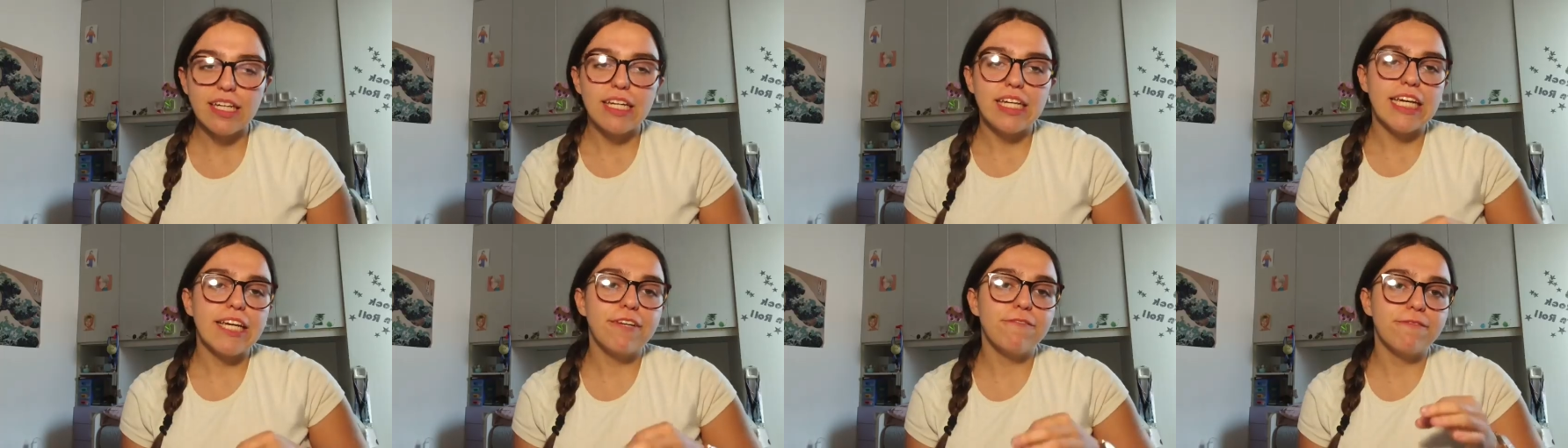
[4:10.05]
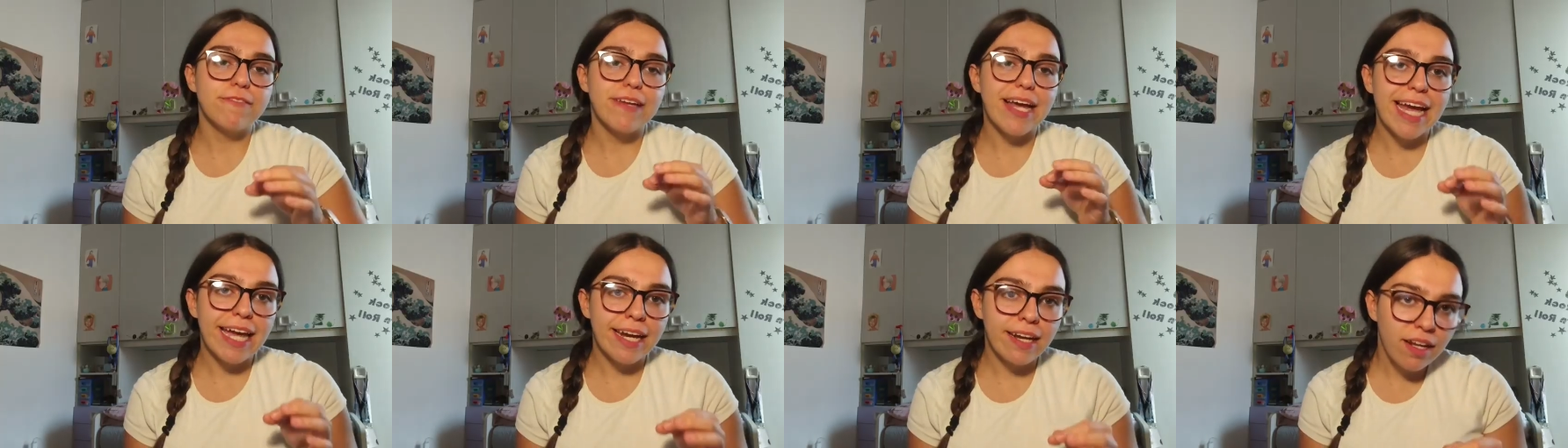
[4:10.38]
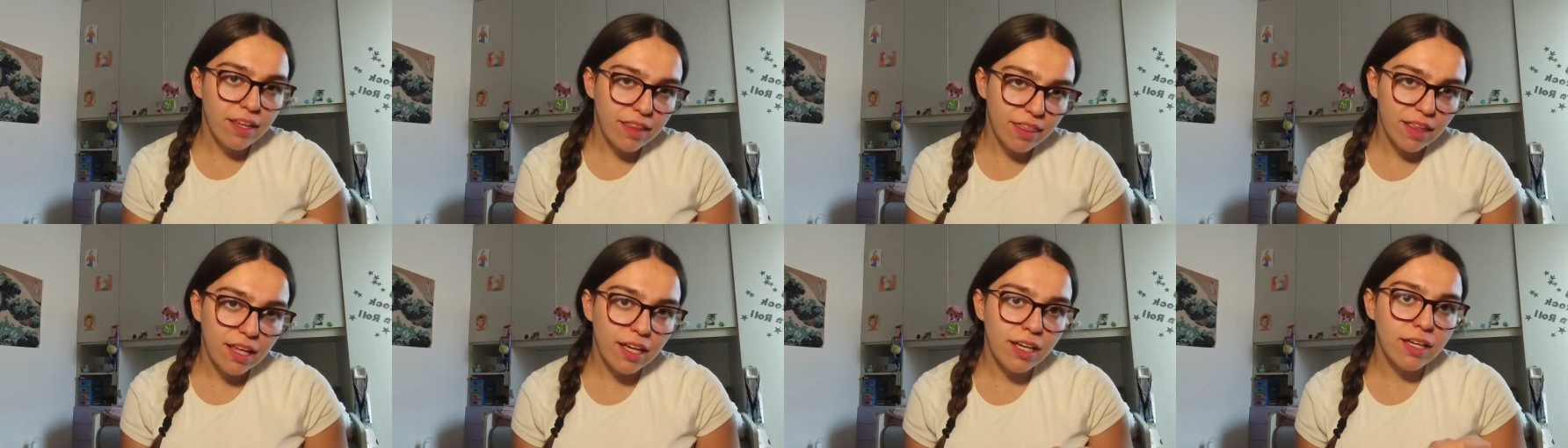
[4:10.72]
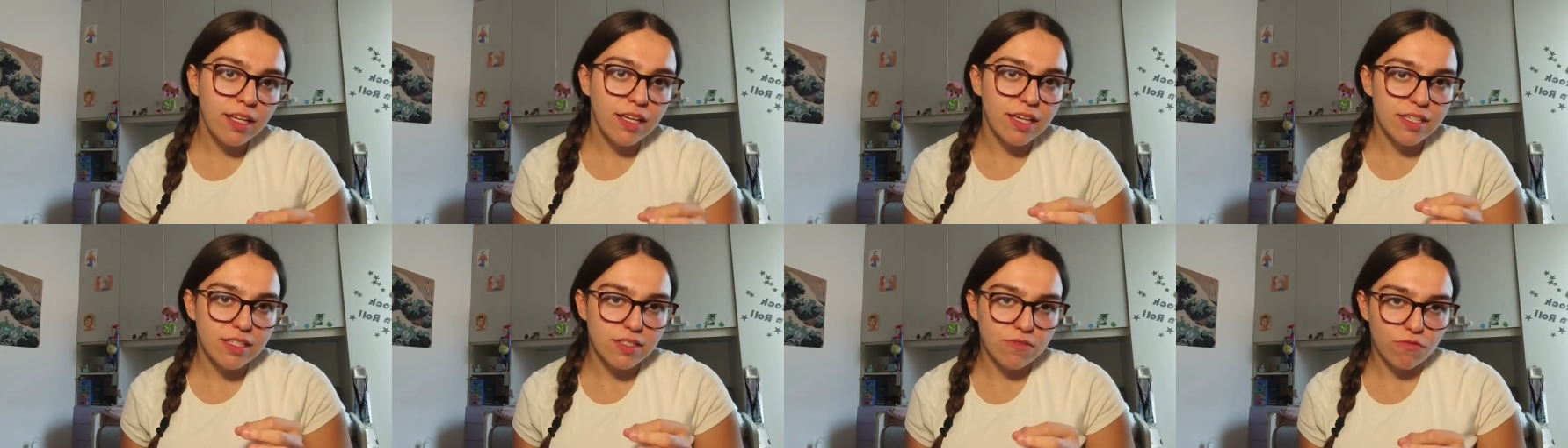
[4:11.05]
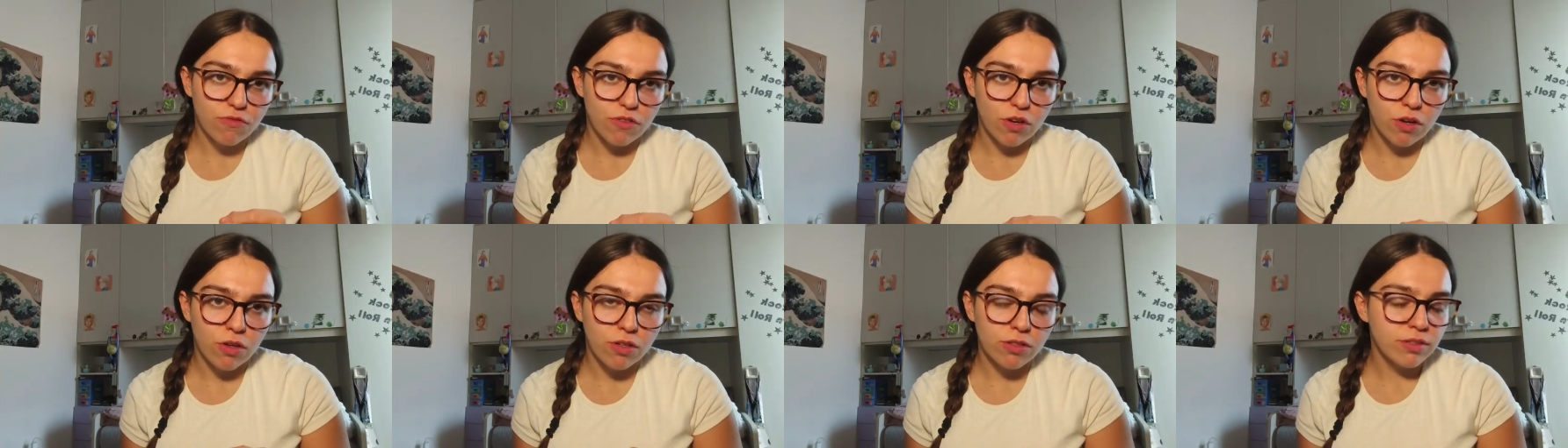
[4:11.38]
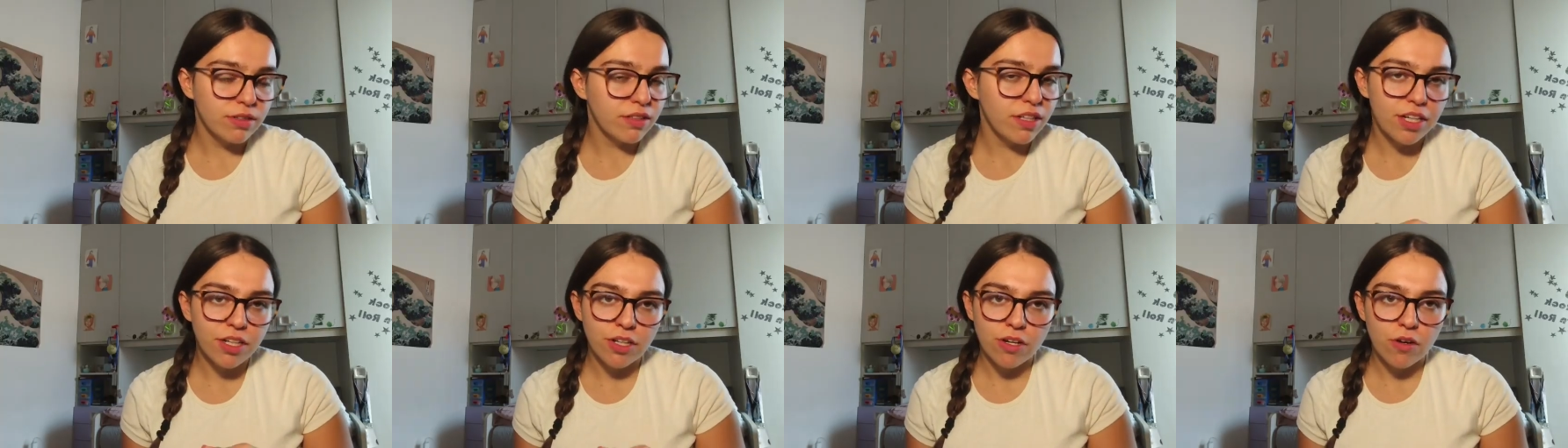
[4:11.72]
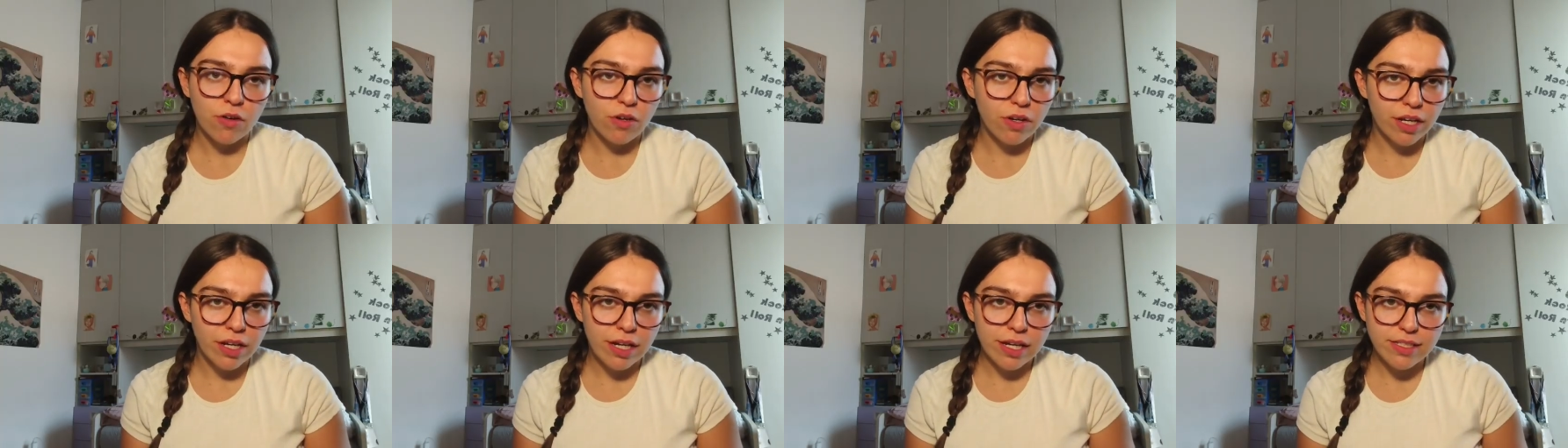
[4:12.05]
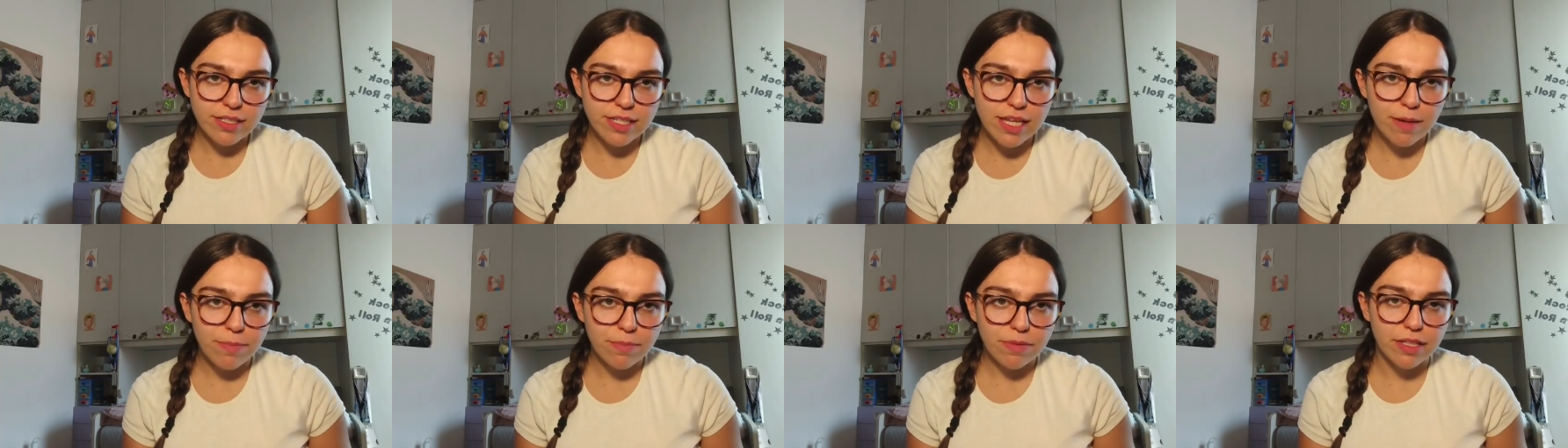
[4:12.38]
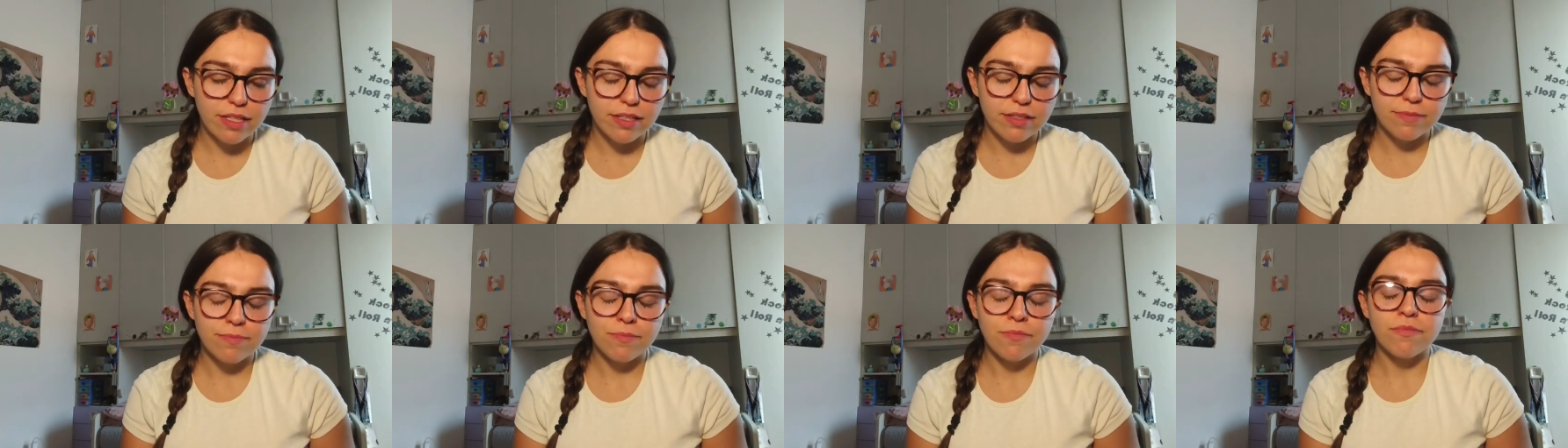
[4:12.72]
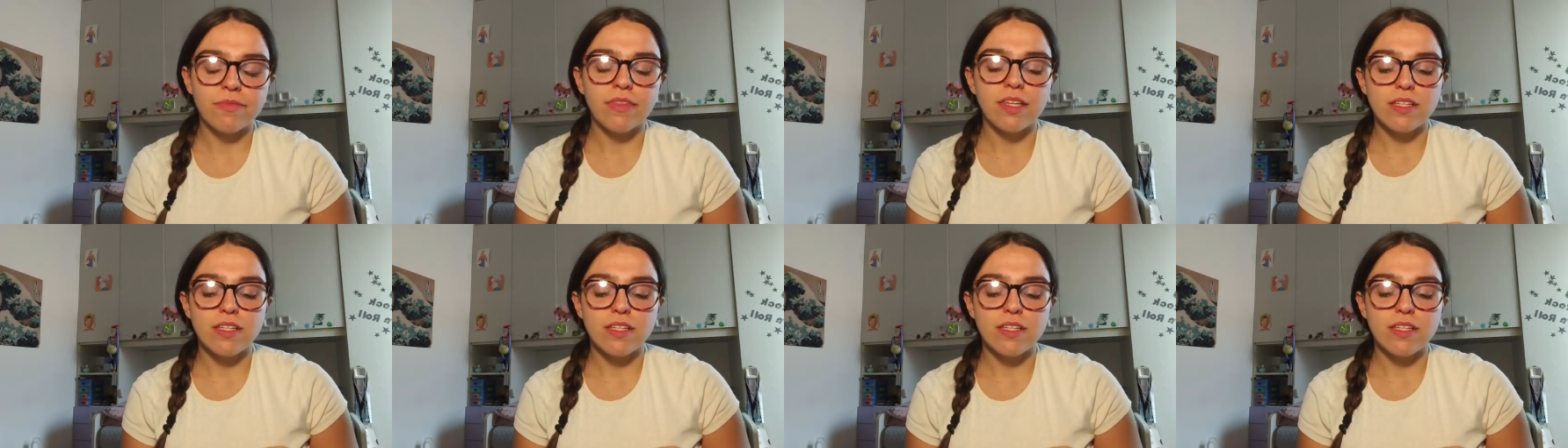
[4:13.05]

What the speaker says: If anything is wrong, they're not going to accept it.